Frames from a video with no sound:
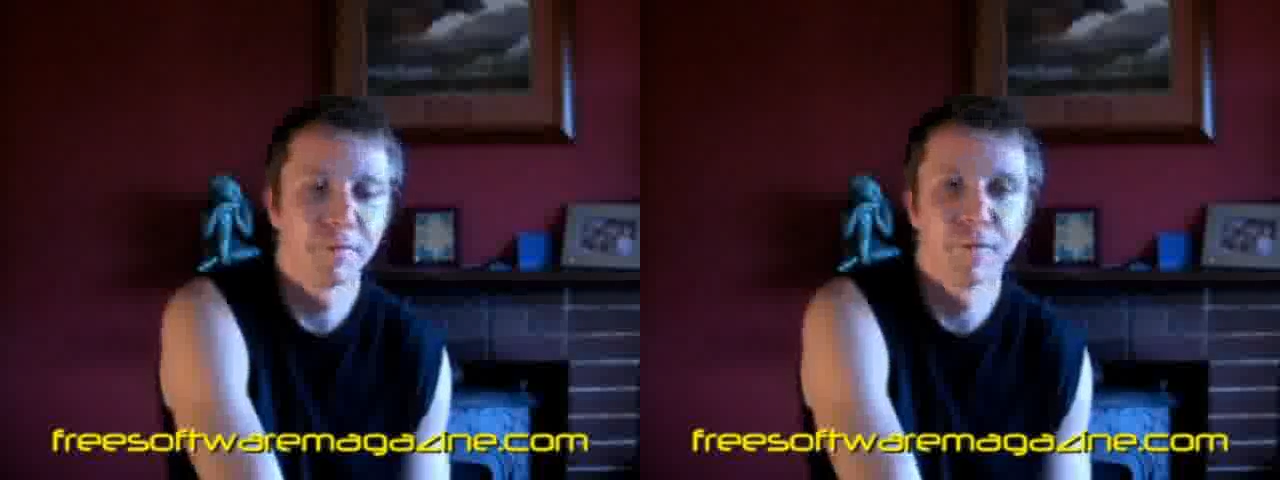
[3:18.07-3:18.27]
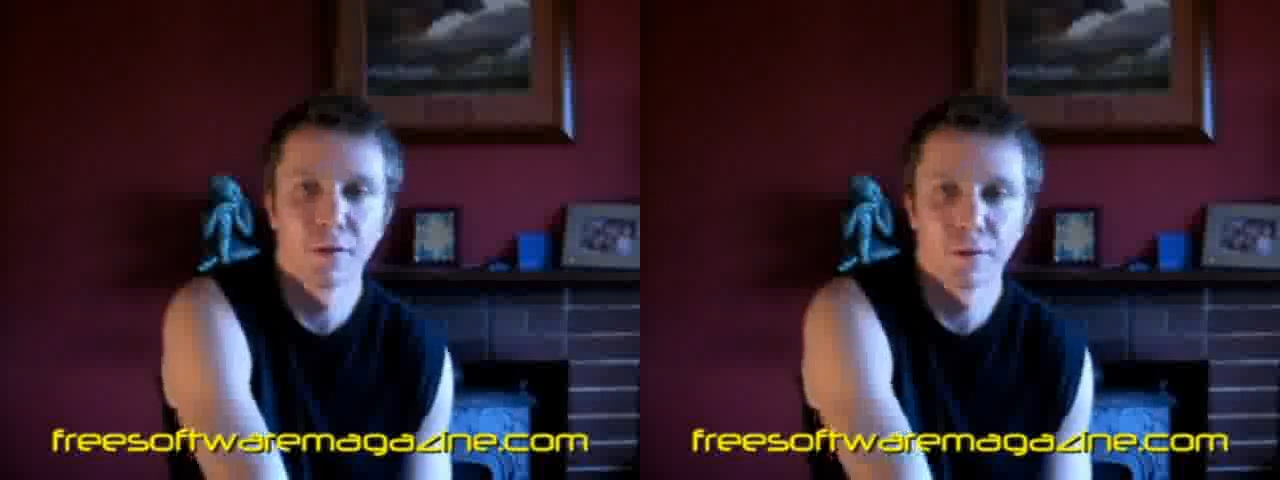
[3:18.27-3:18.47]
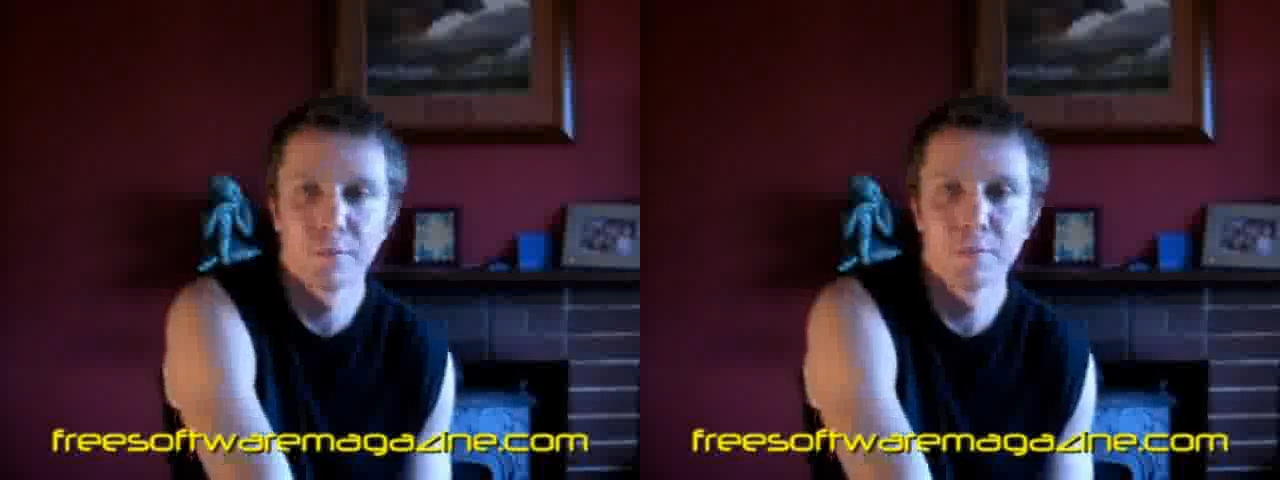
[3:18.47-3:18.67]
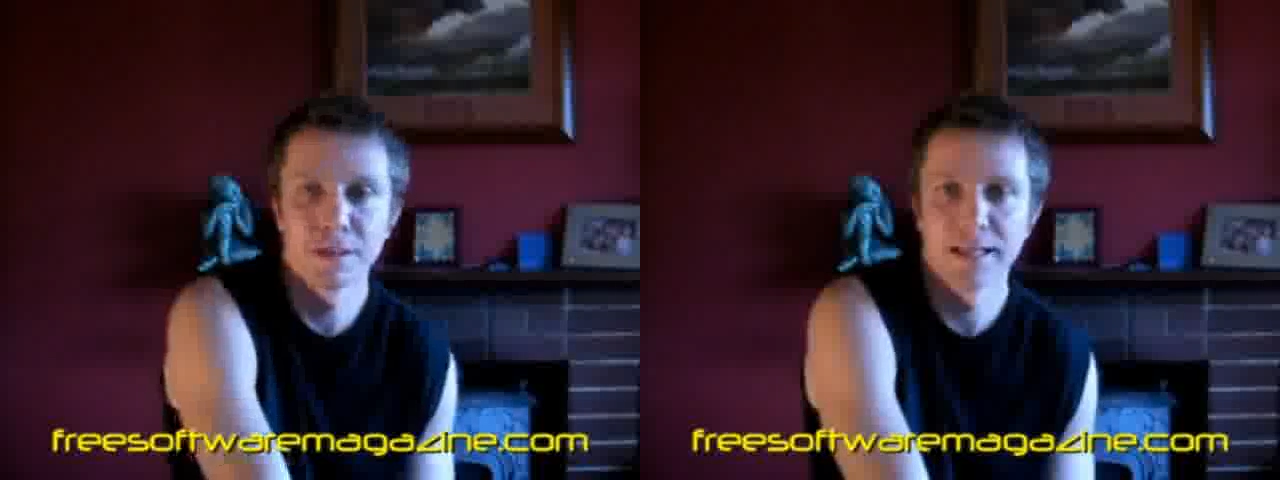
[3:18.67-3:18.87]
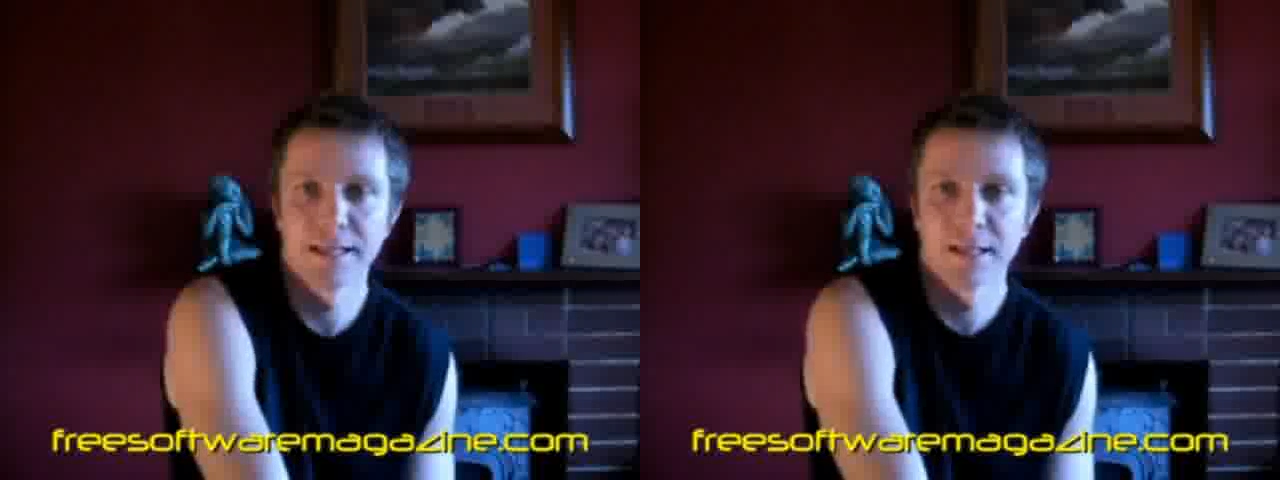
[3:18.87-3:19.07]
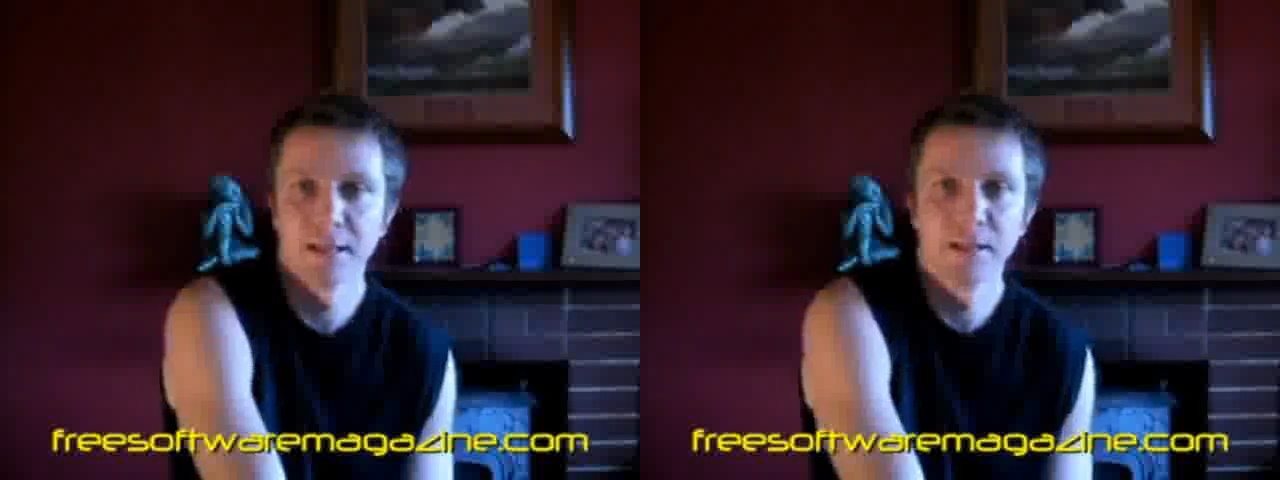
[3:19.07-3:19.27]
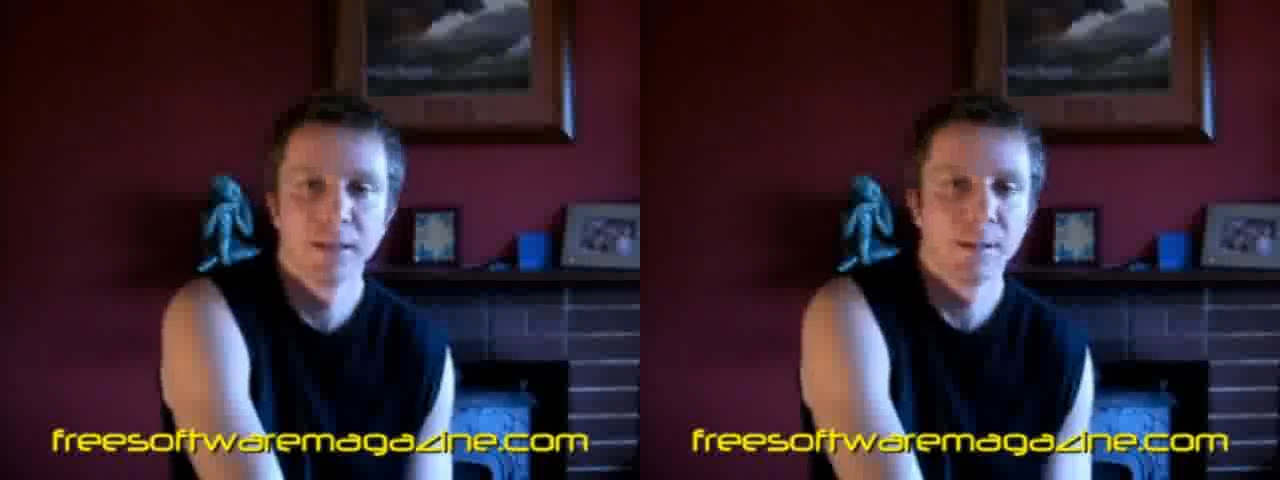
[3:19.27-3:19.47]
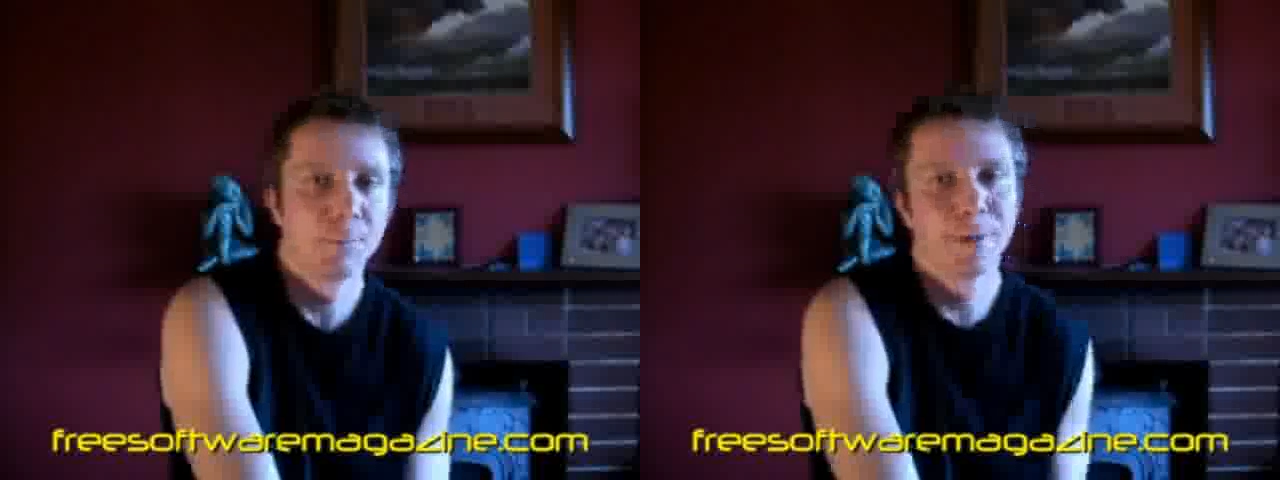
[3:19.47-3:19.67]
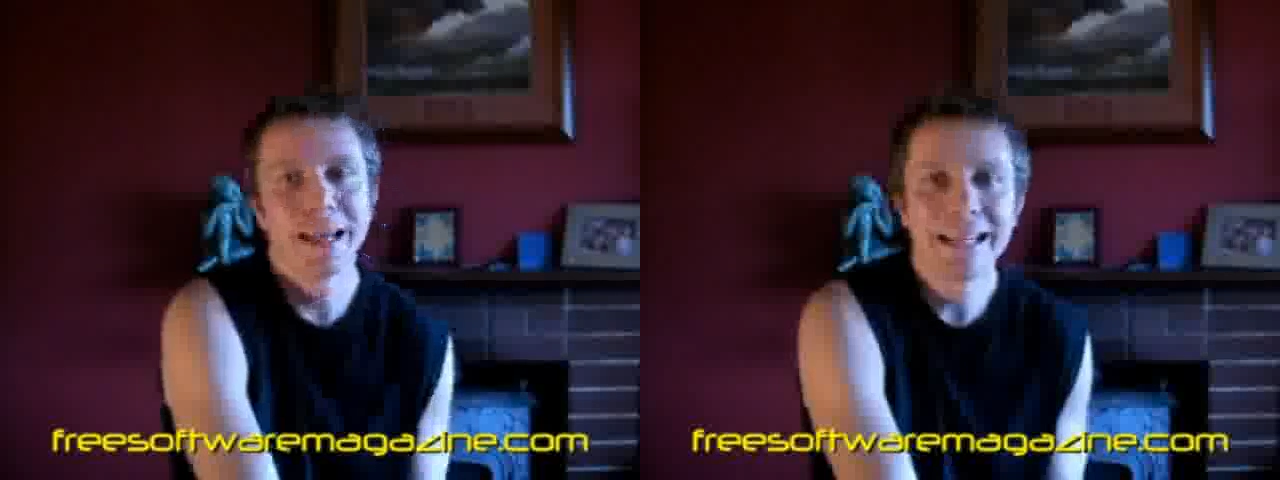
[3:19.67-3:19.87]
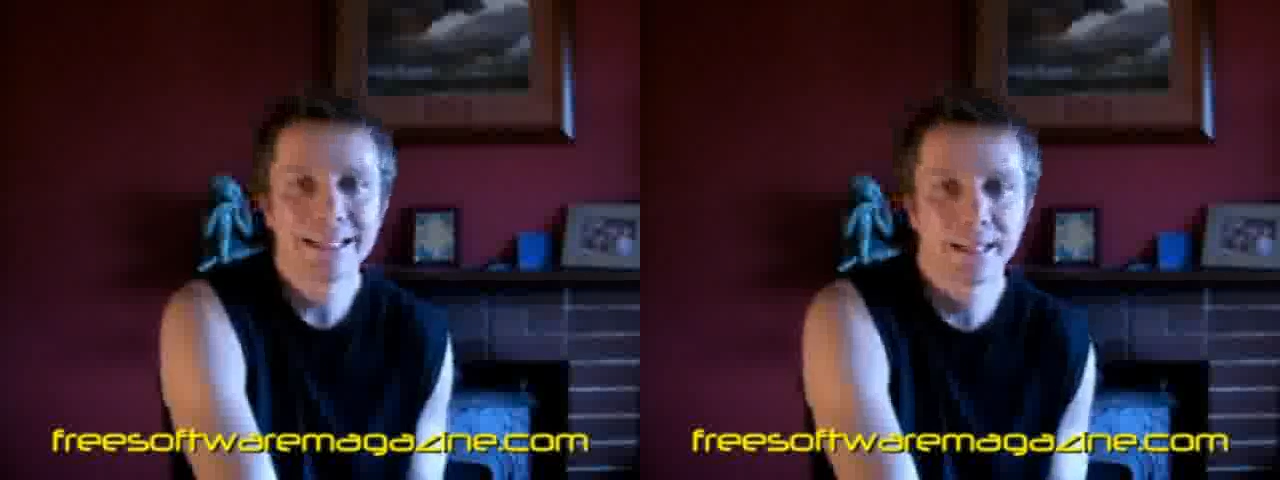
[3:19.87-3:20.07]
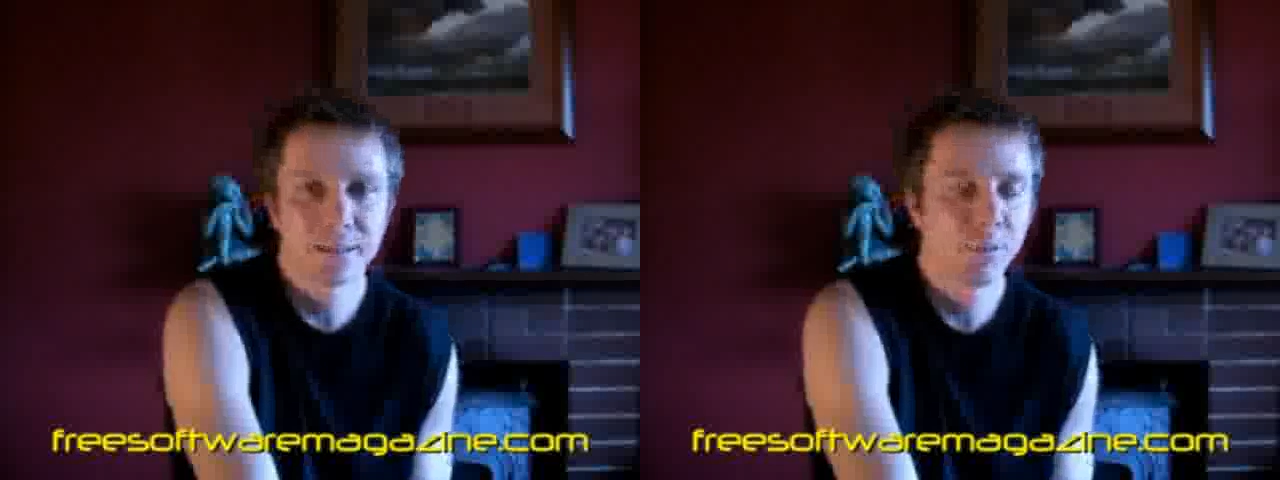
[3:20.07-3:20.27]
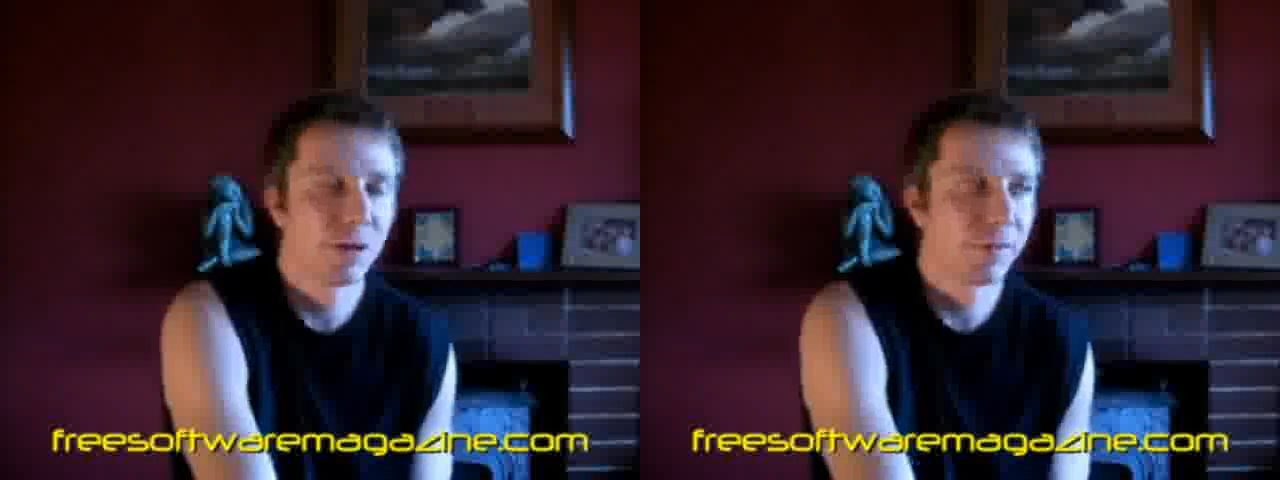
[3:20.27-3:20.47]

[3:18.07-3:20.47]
forums and places,